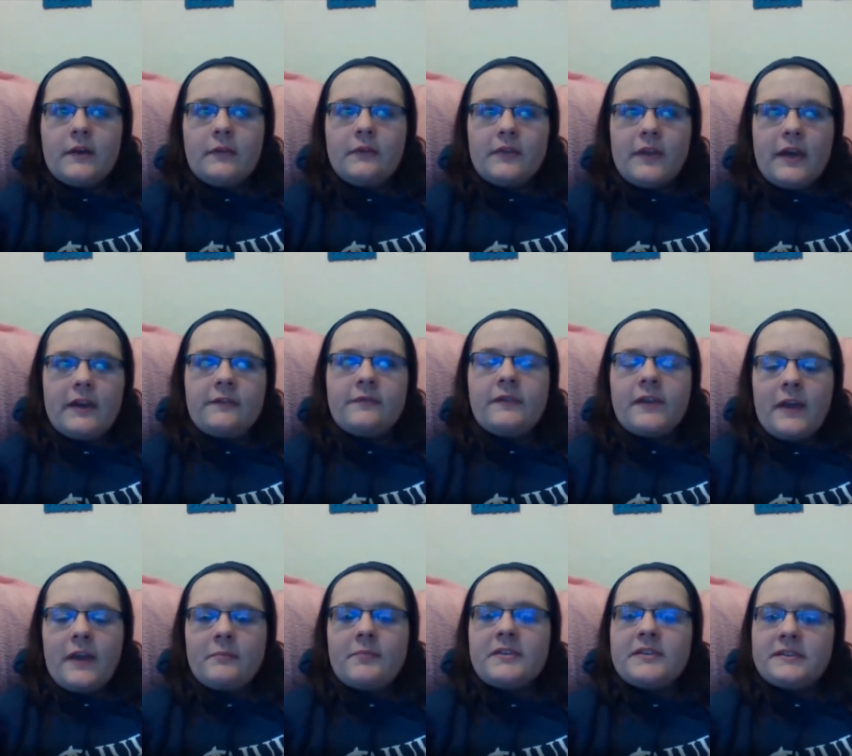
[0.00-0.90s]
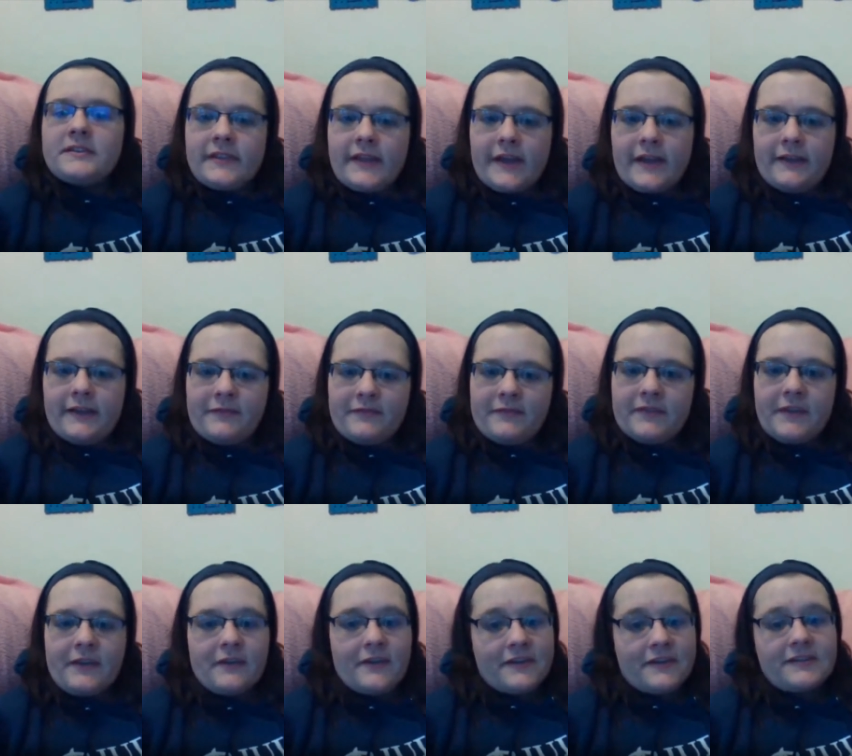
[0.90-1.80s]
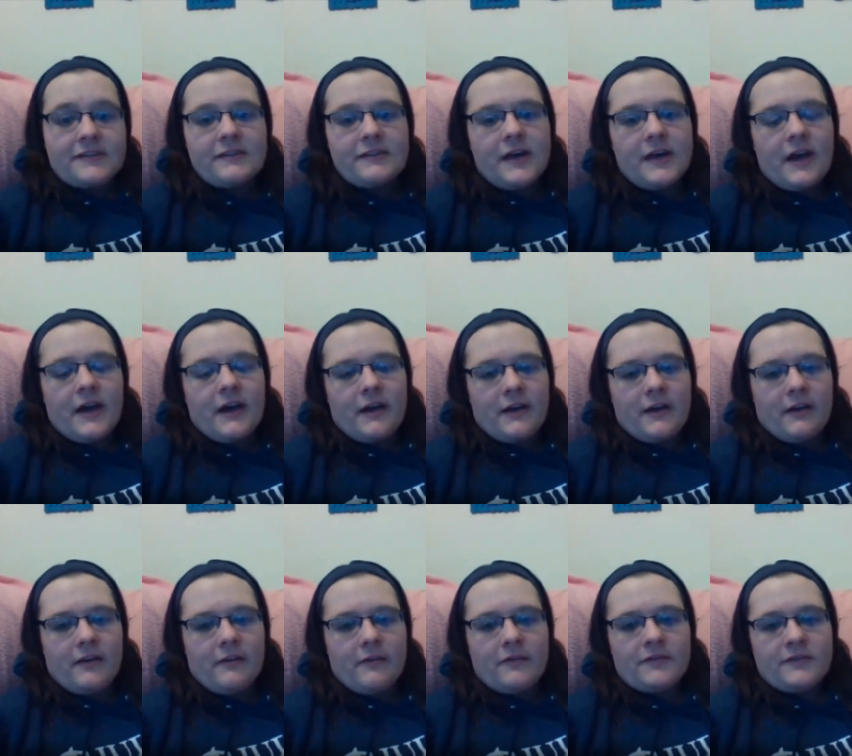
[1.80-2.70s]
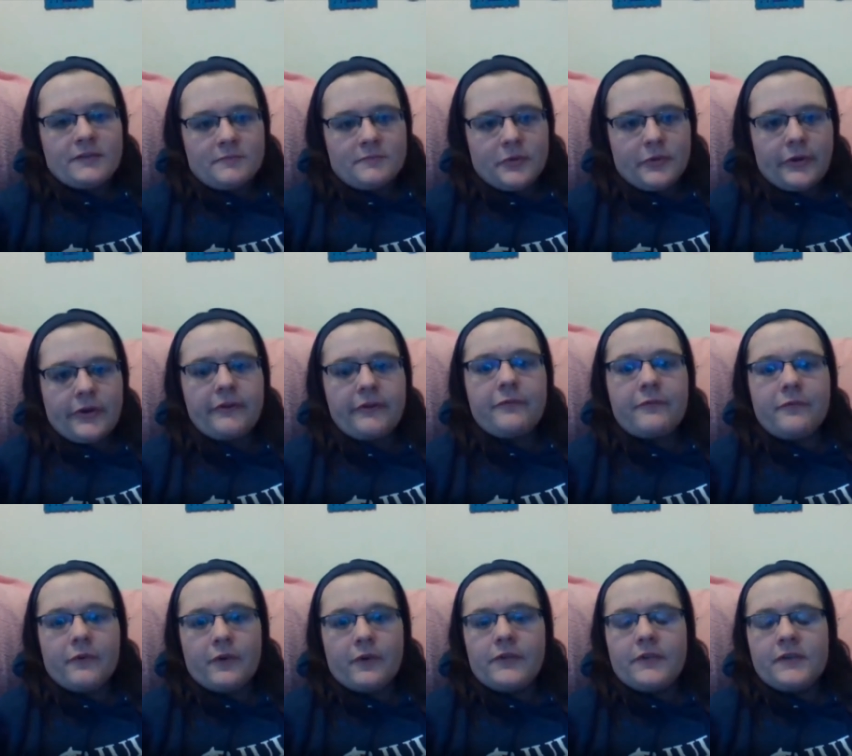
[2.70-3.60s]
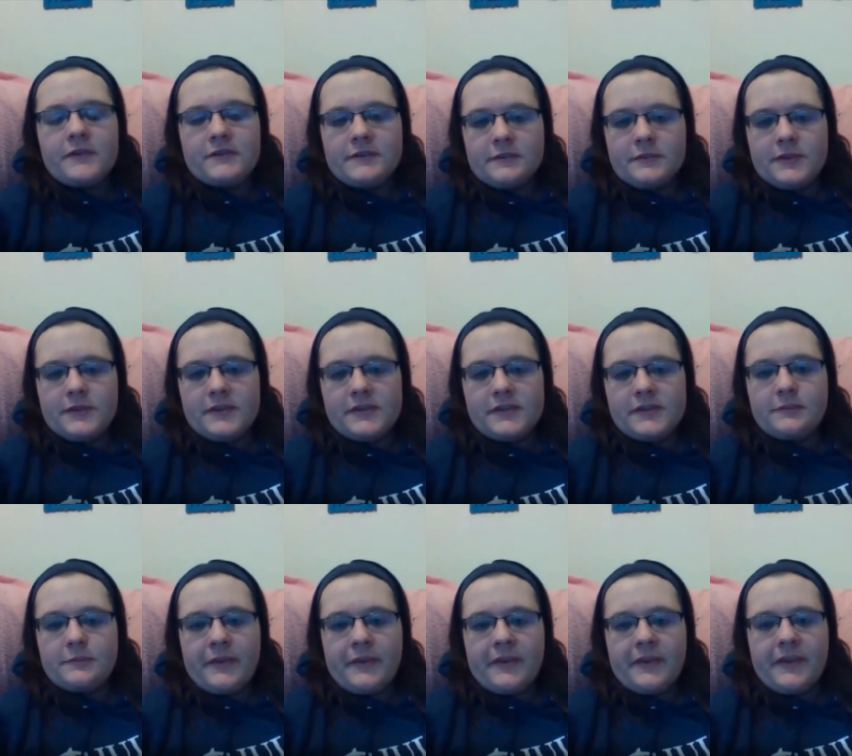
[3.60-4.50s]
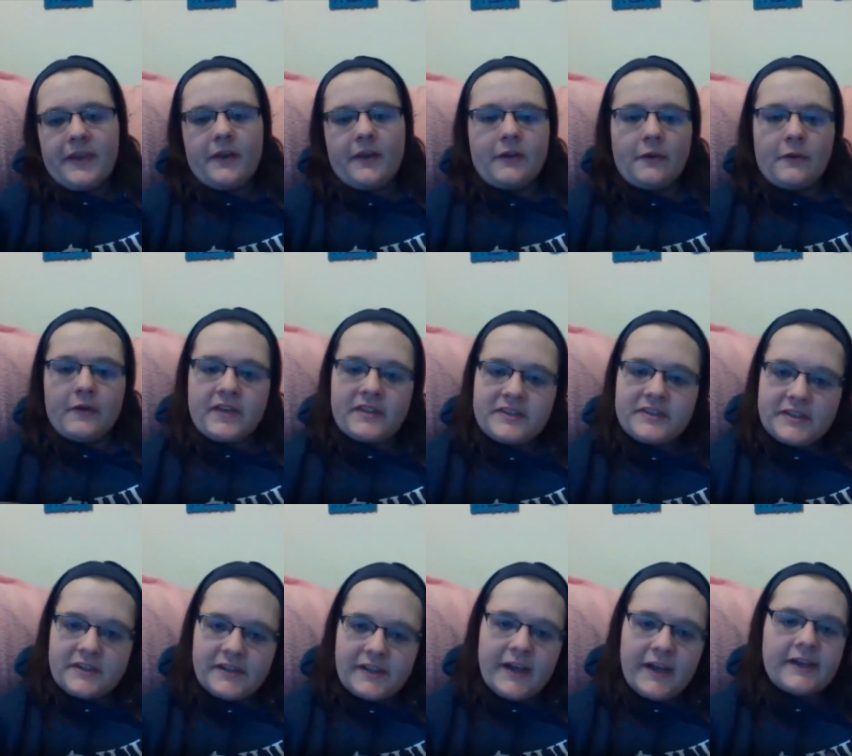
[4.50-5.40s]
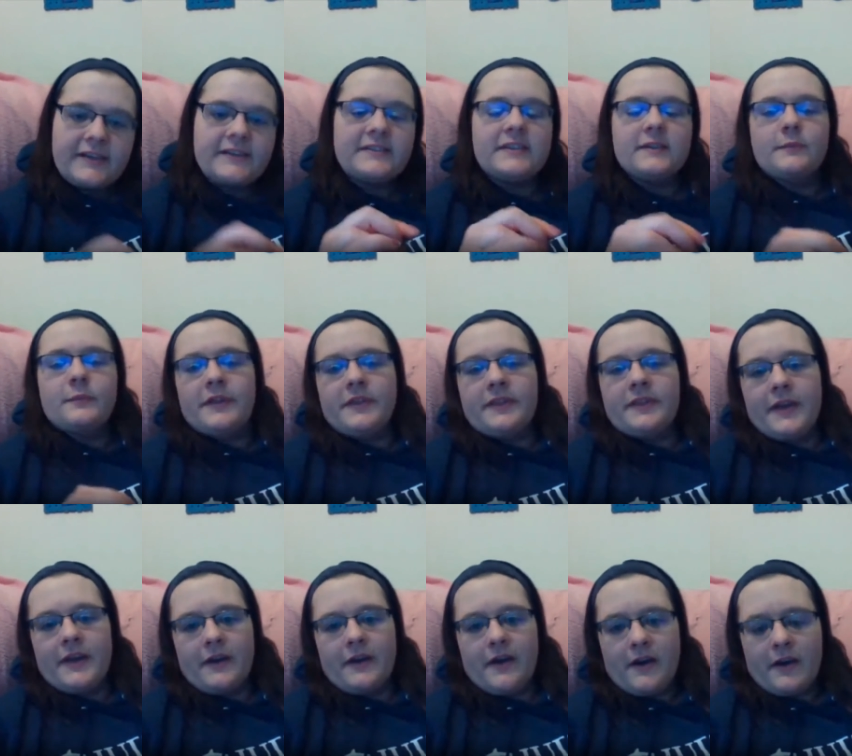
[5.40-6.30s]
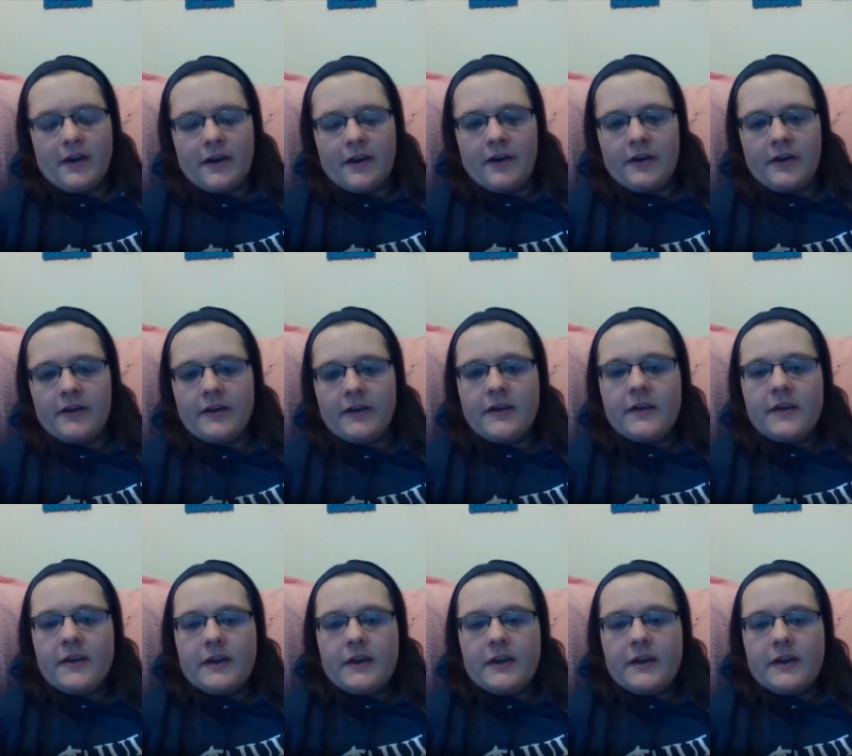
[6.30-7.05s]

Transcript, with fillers: outside of campus life, there is a lot of support for the students when they are going to class and when they are